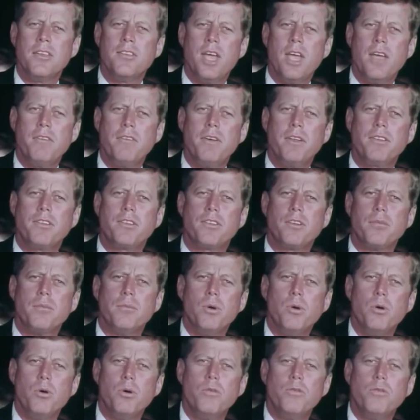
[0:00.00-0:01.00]
His efforts to
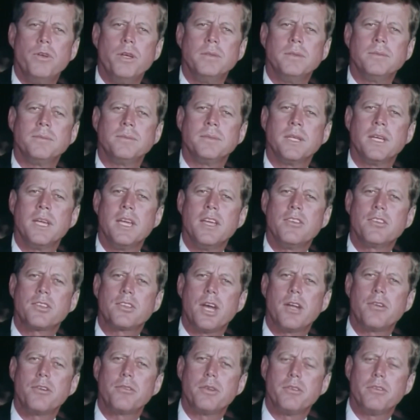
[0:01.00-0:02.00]
move his
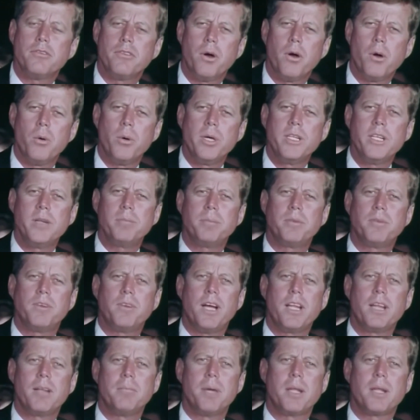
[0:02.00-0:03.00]
country forward and
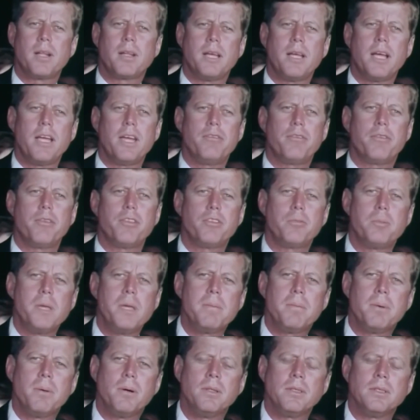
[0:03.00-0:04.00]
provide a better life for its
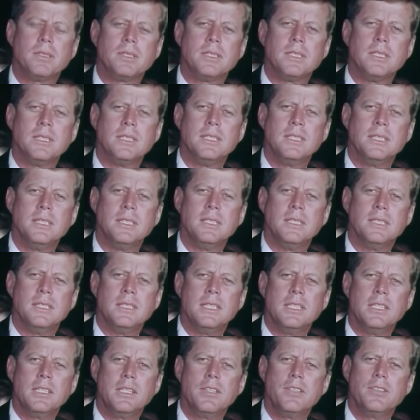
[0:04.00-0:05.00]
people,
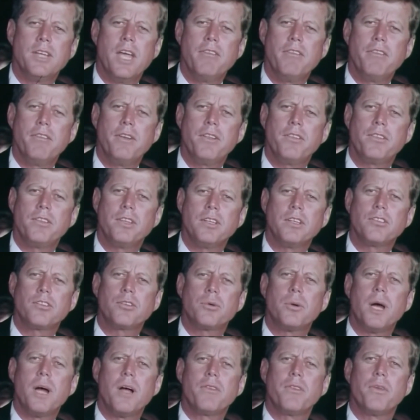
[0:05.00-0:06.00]
and his efforts
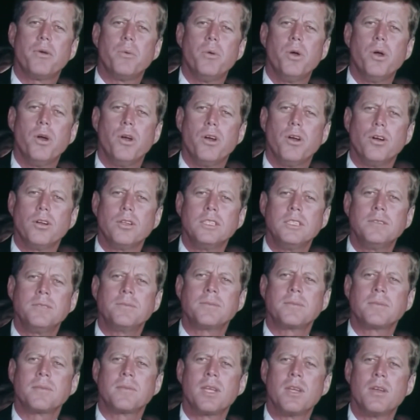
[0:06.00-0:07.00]
throughout the
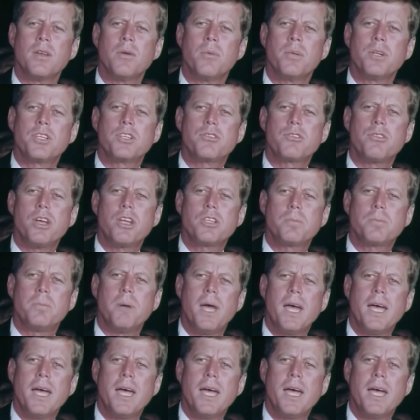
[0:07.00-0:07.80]
world, which stretch